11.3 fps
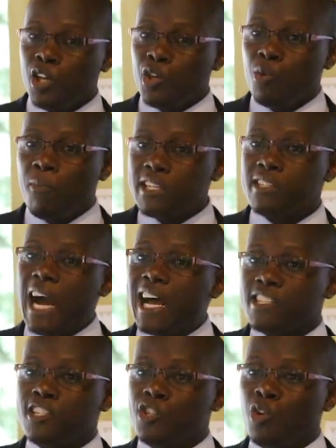you must
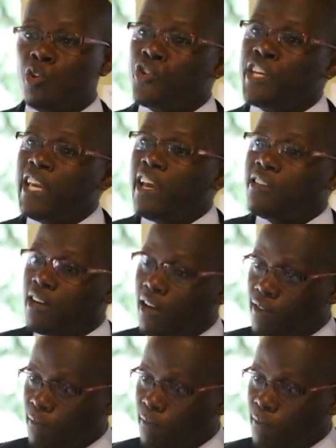ask your Creator